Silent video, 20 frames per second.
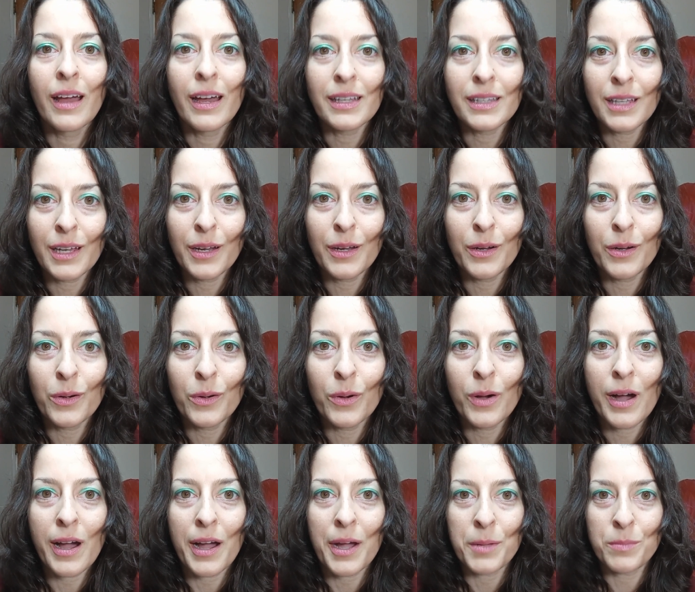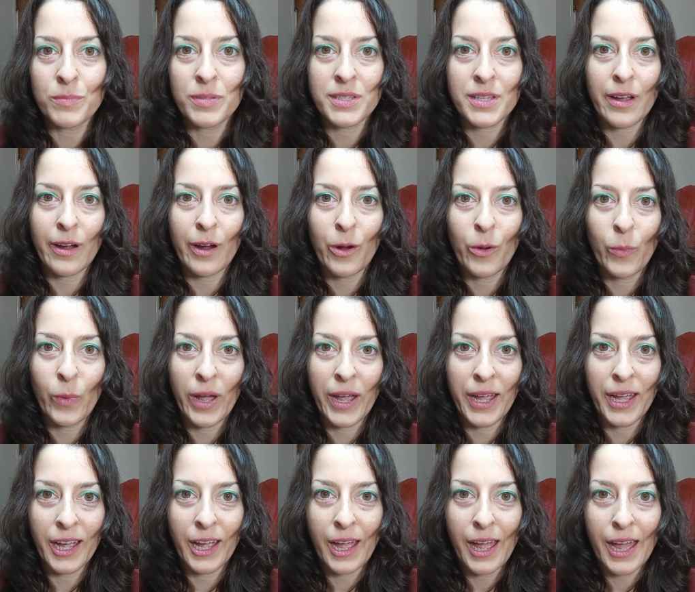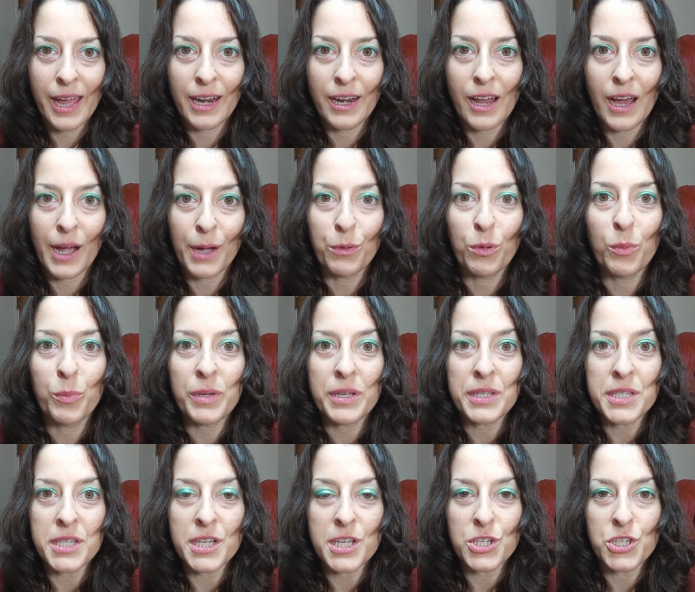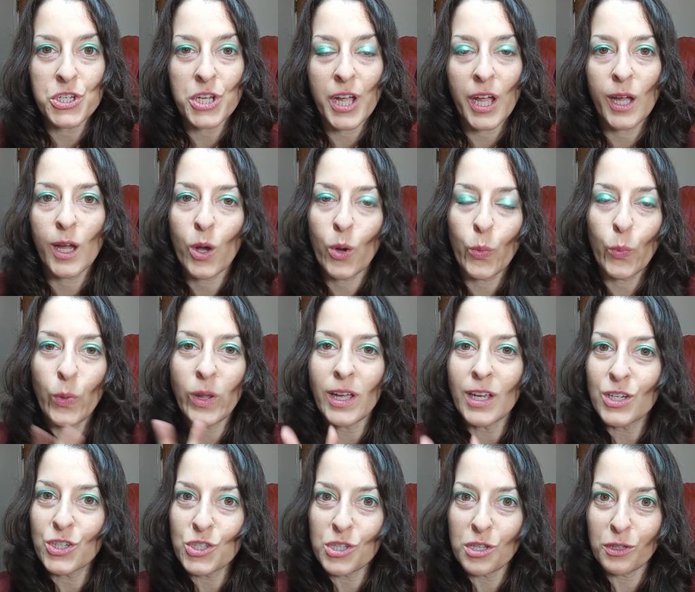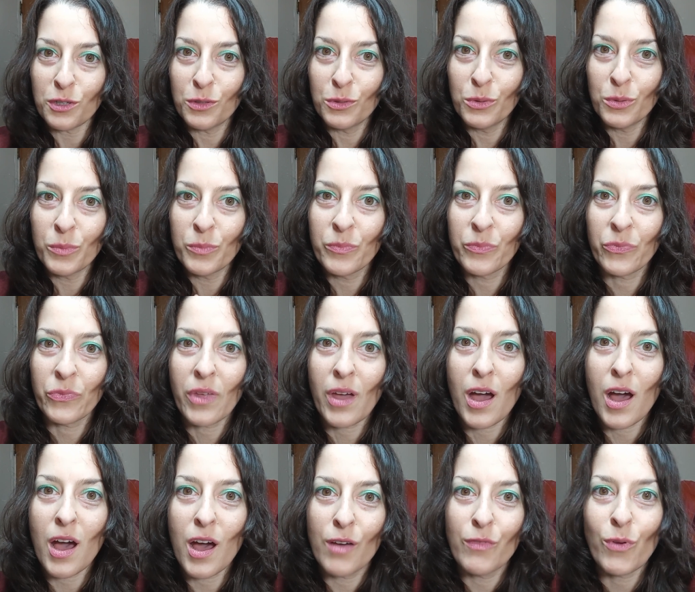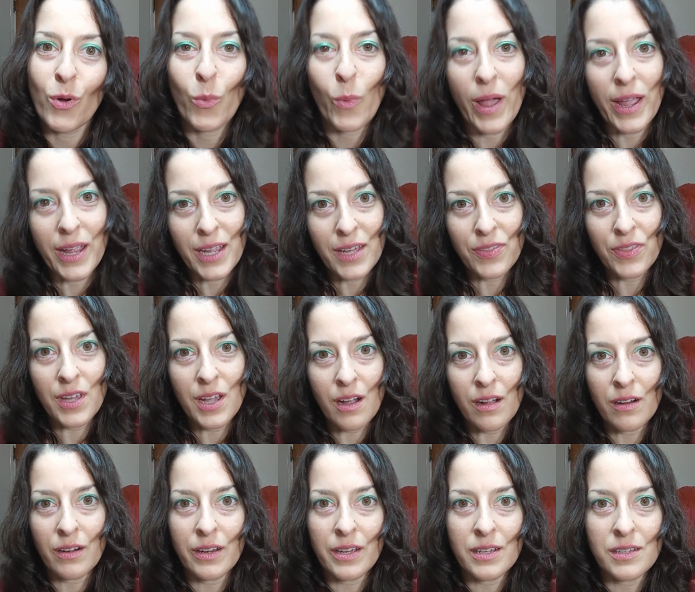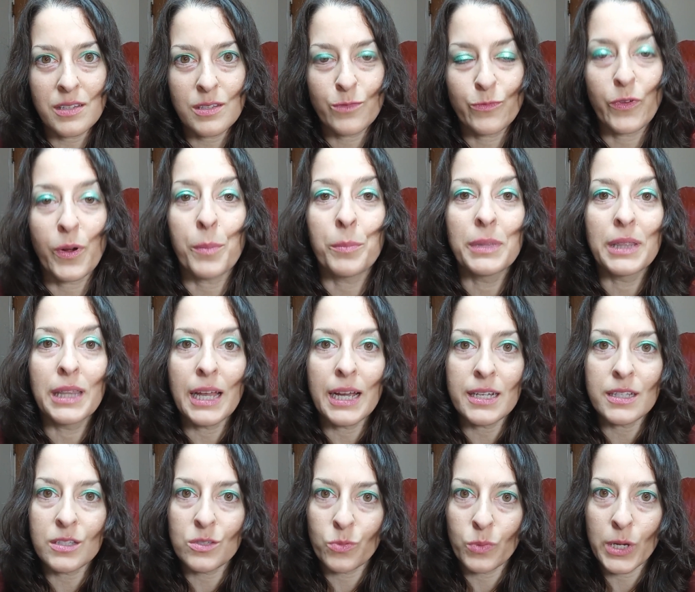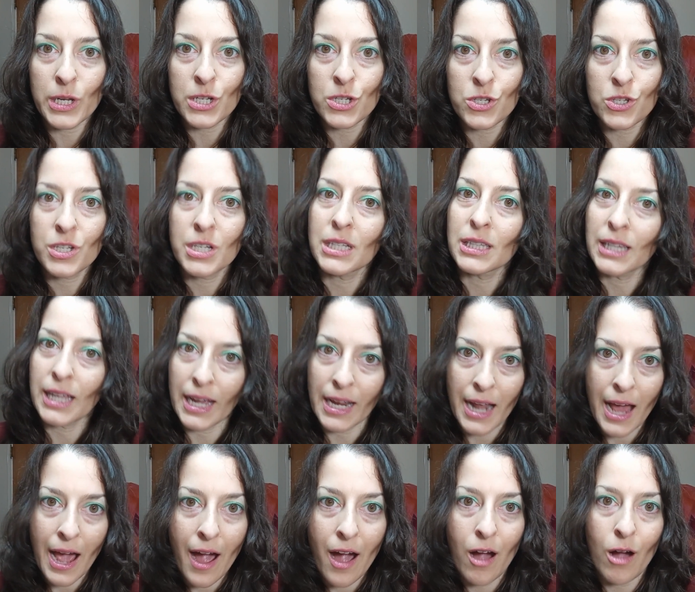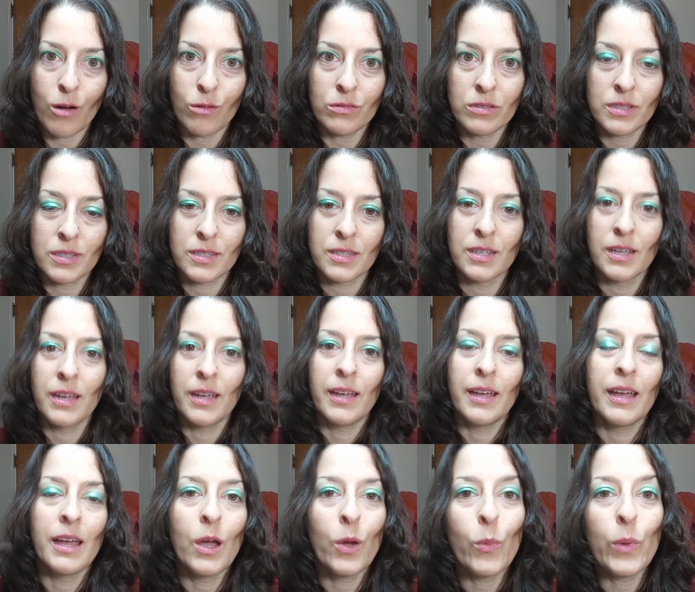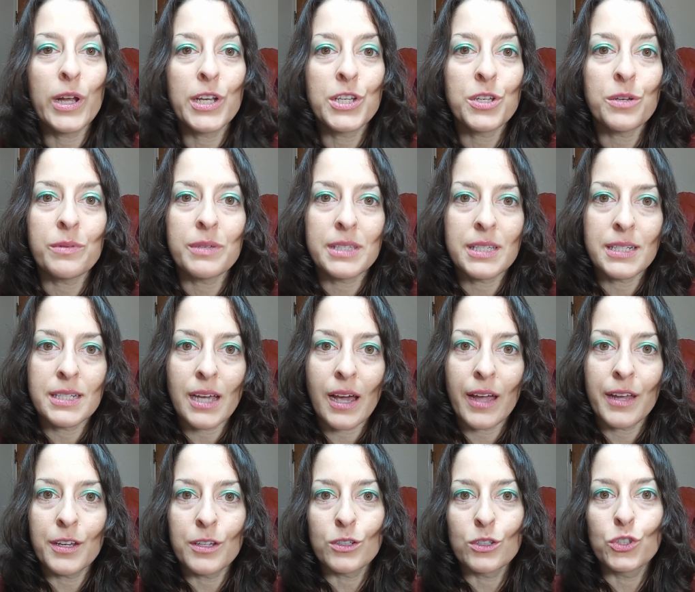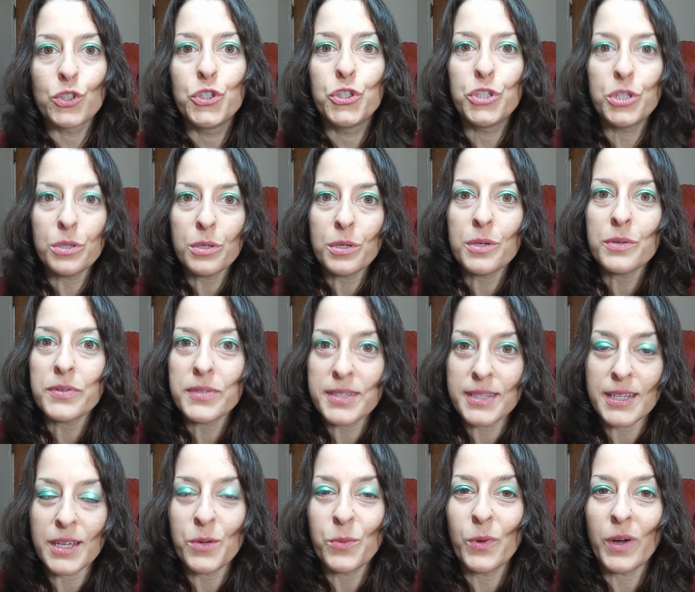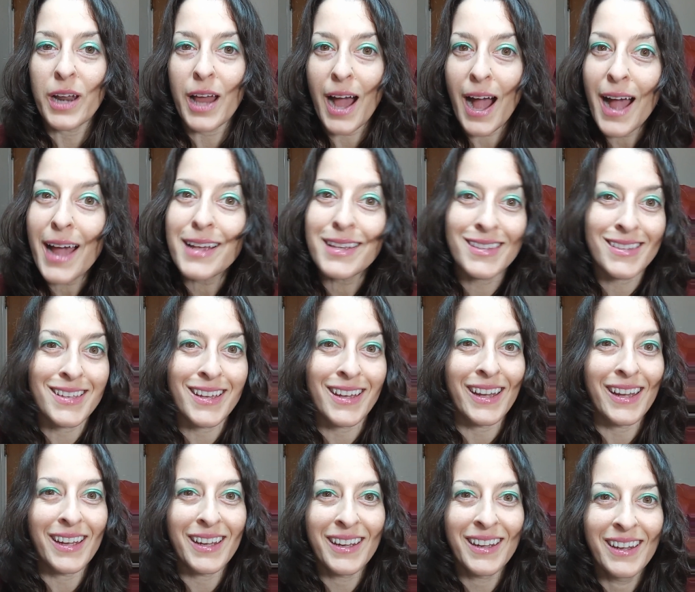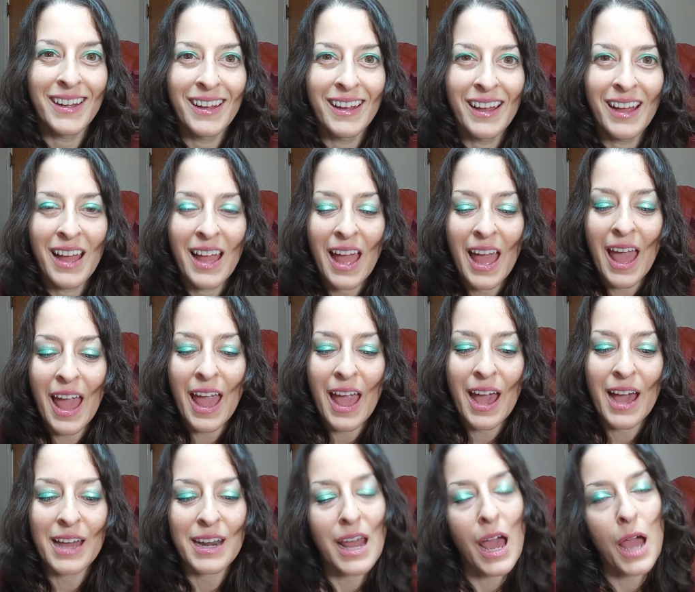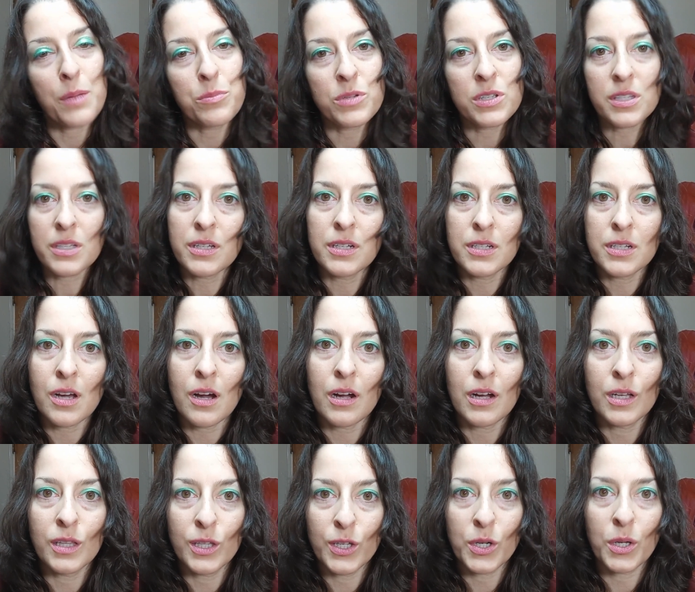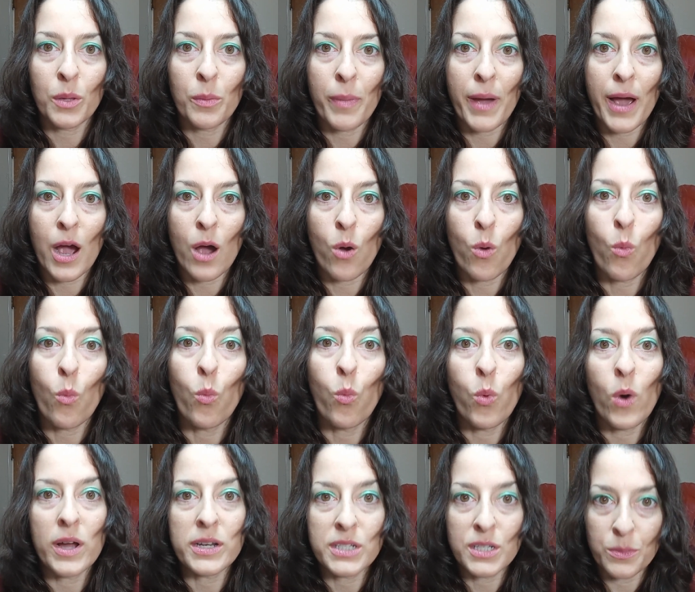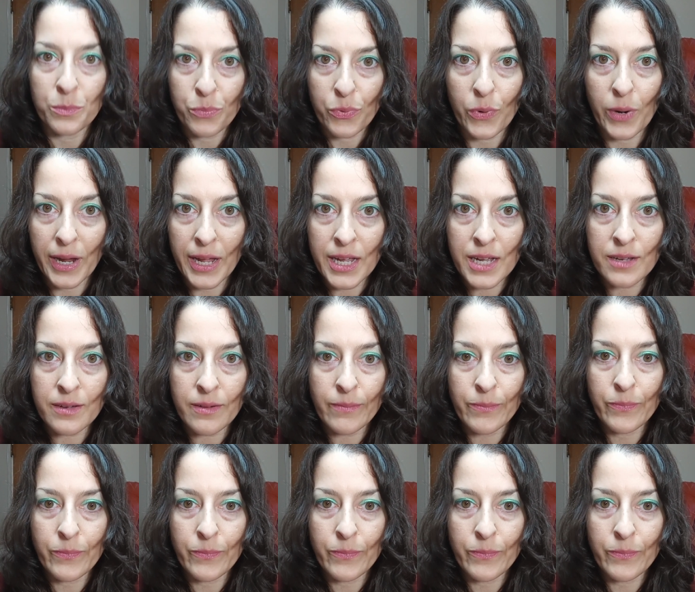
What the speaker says: Hello, I'm Sarah Wing, and I will be teaching week 2 of Awaken the Artist from Light Switch to Lighthouse. Week 2 is entitled, Do You See What I See? And I'm just going to talk a little about what to bring